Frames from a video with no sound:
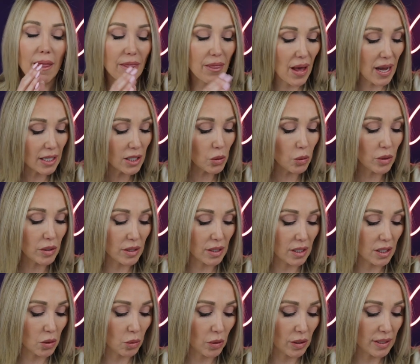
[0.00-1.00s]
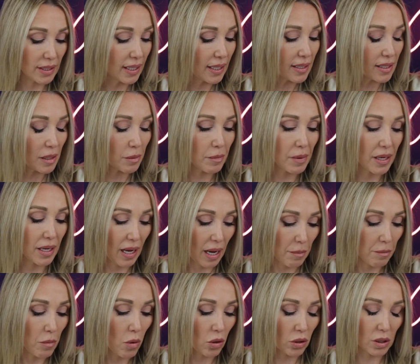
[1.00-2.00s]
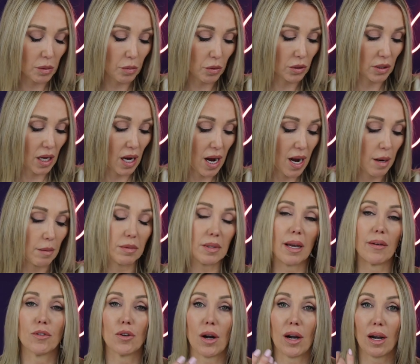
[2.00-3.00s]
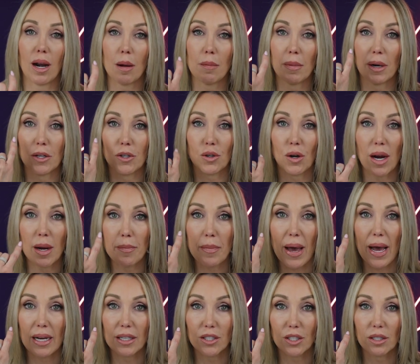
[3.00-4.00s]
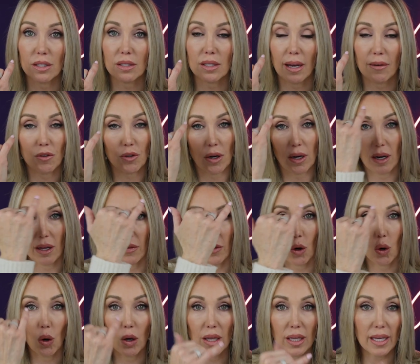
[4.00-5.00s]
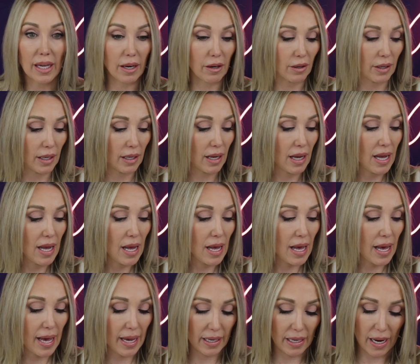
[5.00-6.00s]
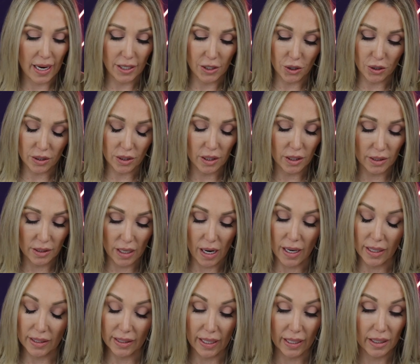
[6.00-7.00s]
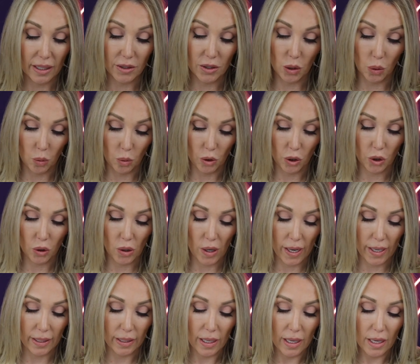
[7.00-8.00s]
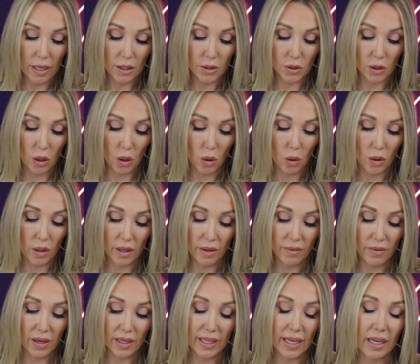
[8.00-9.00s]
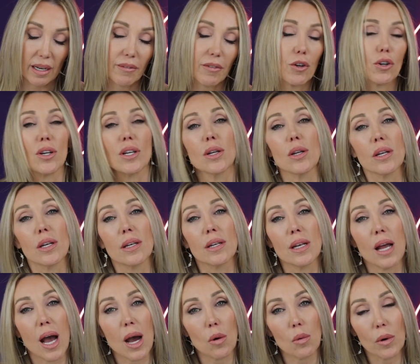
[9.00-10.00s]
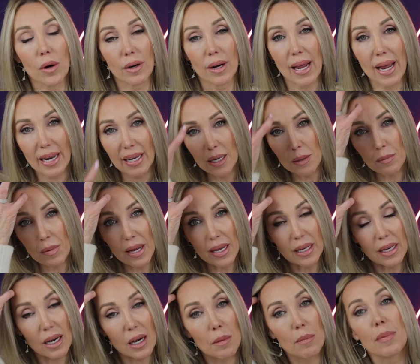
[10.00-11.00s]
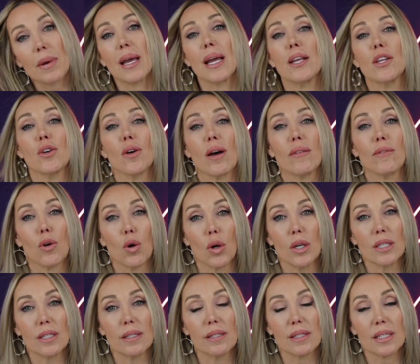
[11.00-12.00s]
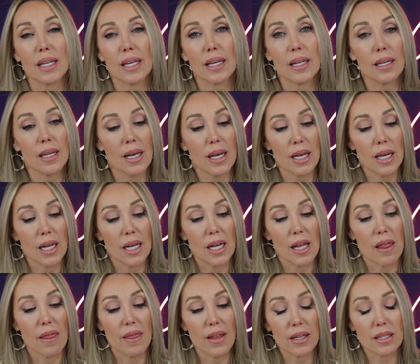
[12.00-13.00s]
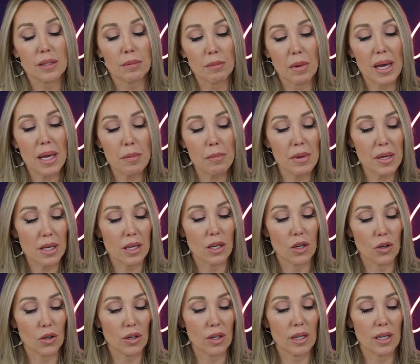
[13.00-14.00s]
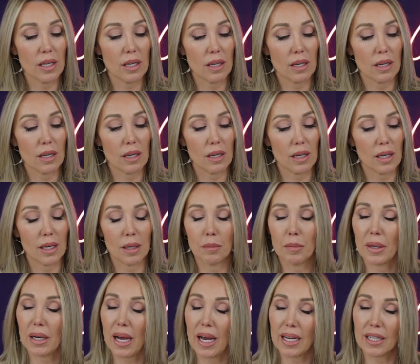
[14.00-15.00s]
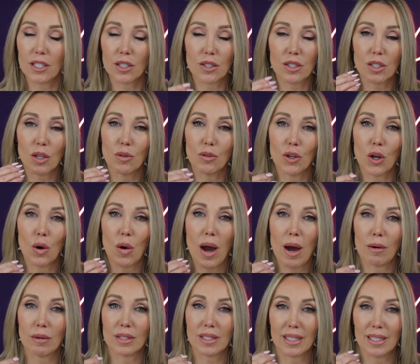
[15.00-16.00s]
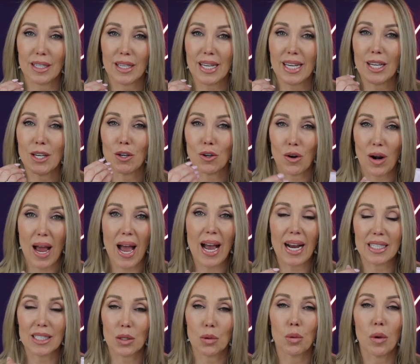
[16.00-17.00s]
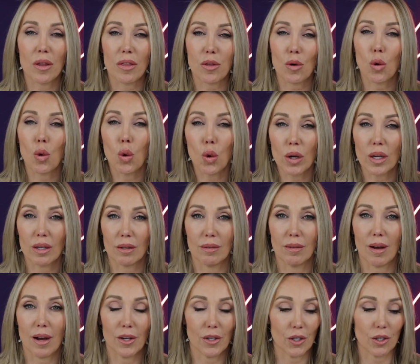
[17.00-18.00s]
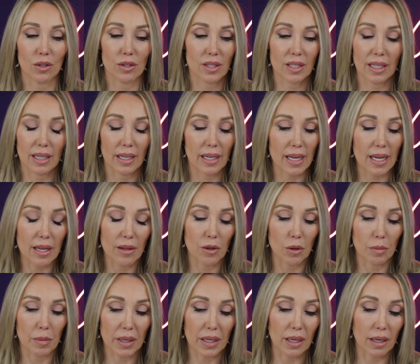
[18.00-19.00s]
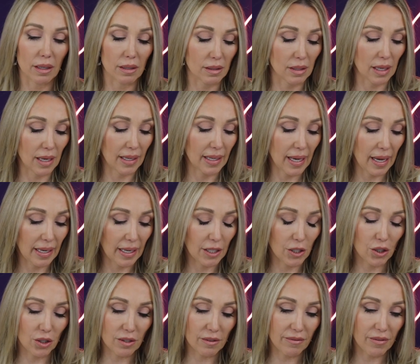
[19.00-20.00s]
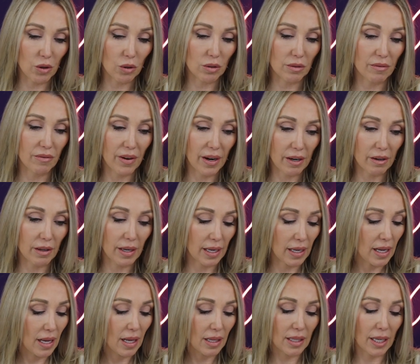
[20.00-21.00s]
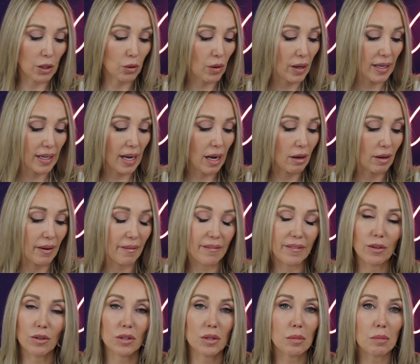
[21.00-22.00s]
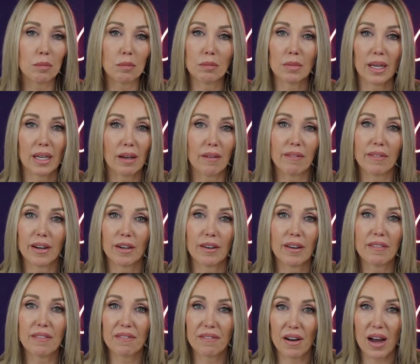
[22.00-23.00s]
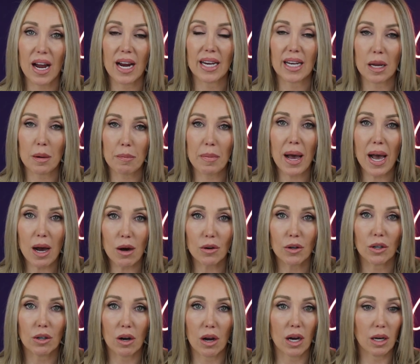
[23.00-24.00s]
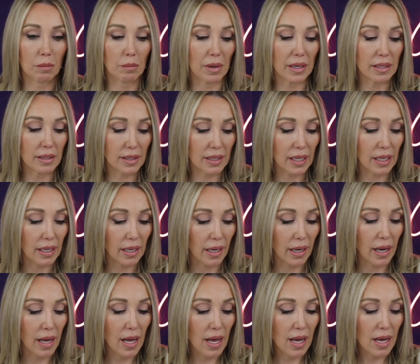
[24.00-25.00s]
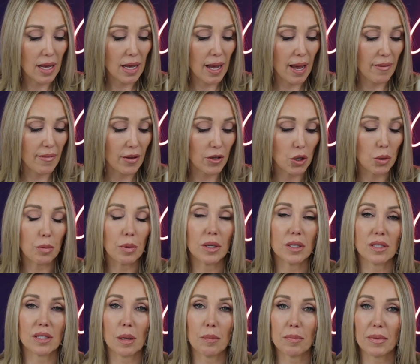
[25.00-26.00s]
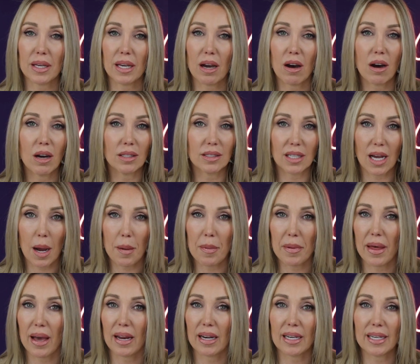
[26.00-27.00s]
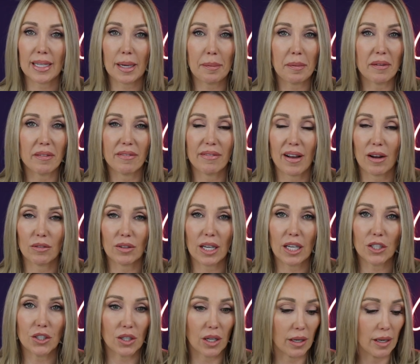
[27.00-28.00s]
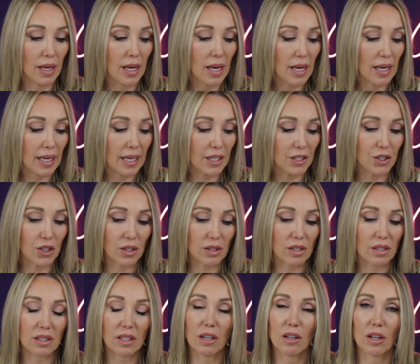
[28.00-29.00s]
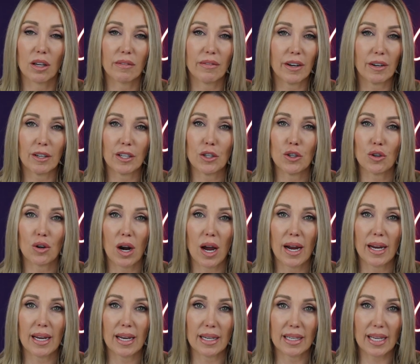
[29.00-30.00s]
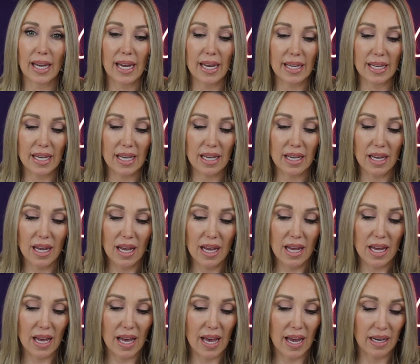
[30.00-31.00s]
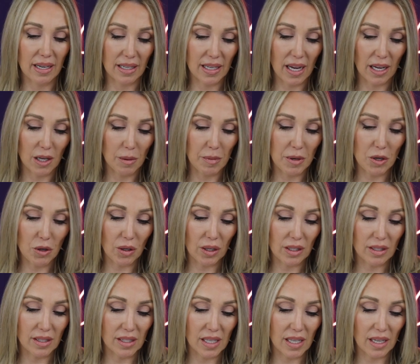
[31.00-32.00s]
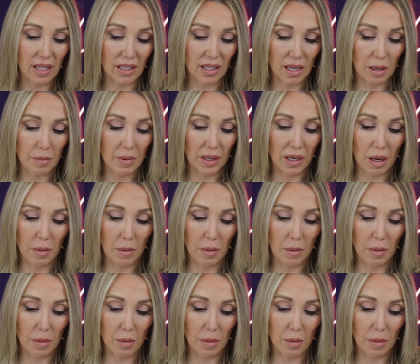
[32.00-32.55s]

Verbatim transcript: That's what this one did to me multiple times. I've tried it on my dry patches, I've tried it in the oily area, and I just could not get it to work right. So if, again, if you're gonna not wear any makeup and you have oily skin, this might be good, uh, but I just don't know how it's gonna interact with oil on your skin either because again, it just feels very, like right now, it feels like a very fine powder on my skin and then you put something on top of that, any type of a foundation, it just is gonna look very dry and cakey. And yeah, I mean, you can see it gumming